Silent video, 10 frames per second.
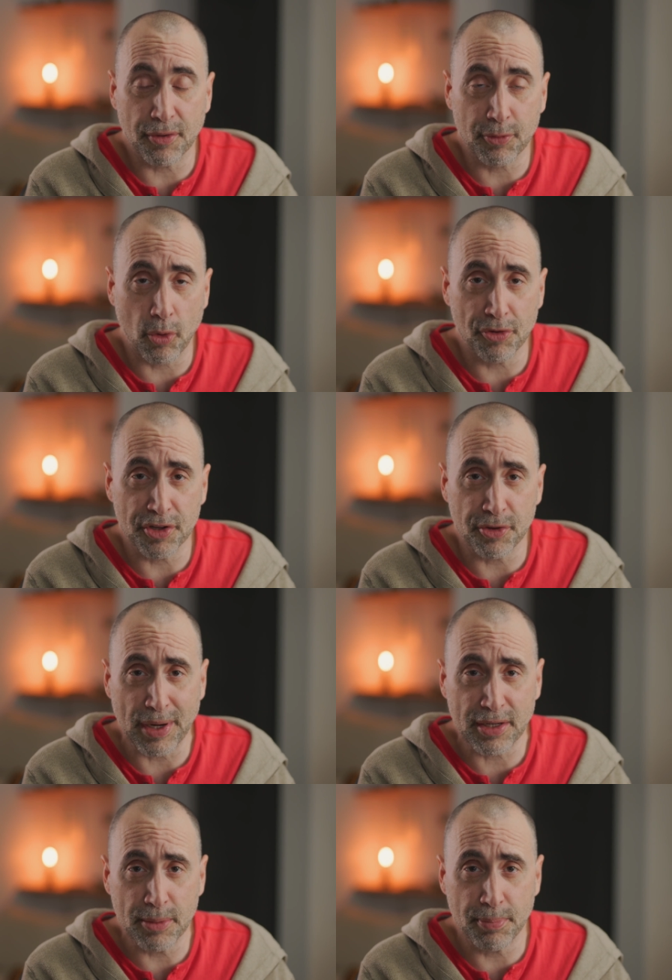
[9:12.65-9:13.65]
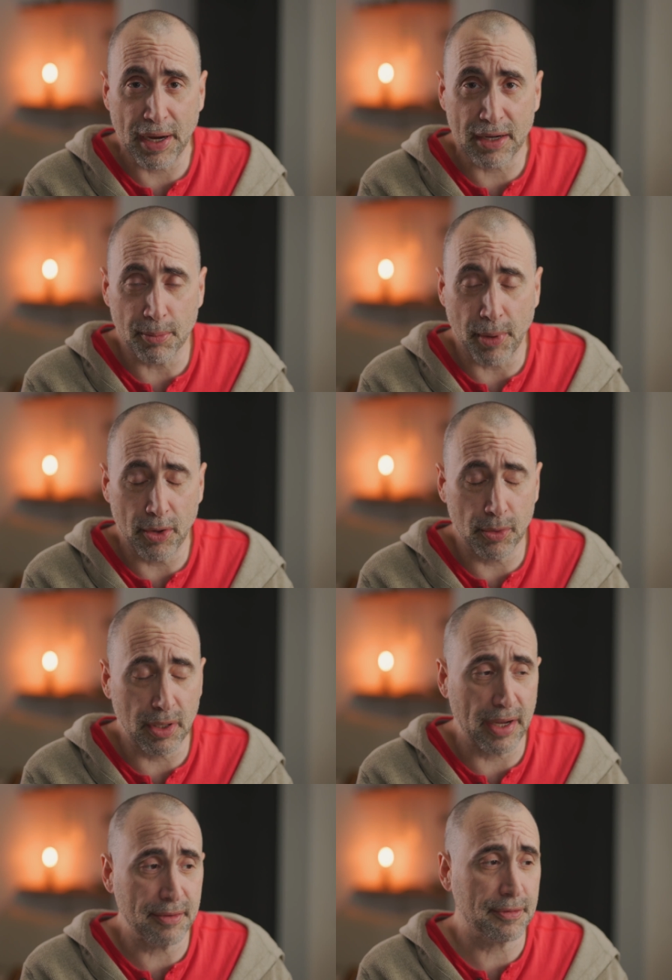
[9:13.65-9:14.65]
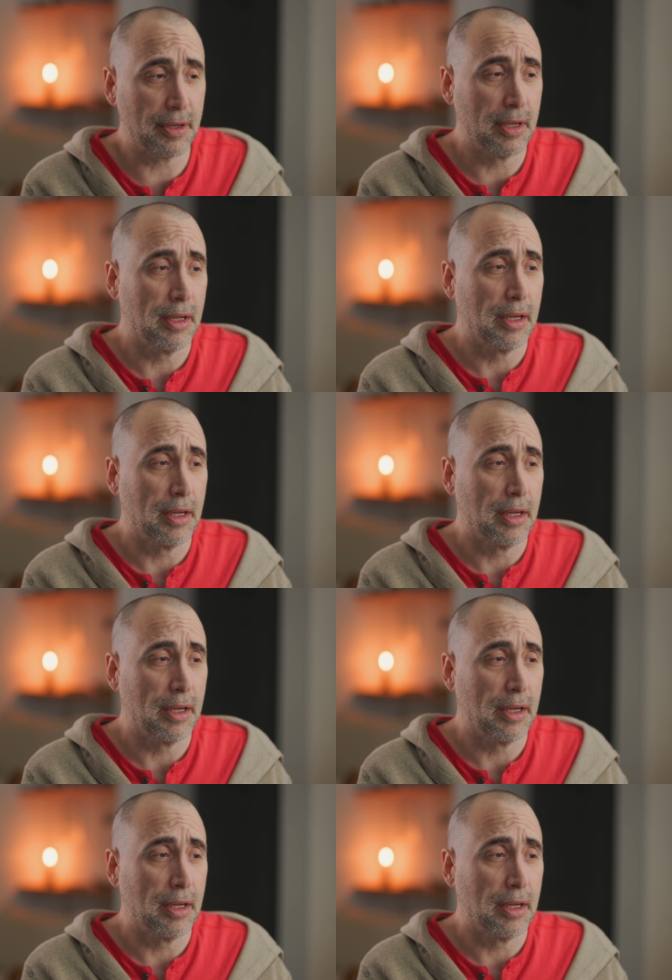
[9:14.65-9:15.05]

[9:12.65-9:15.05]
of course, a direct impact on my own life.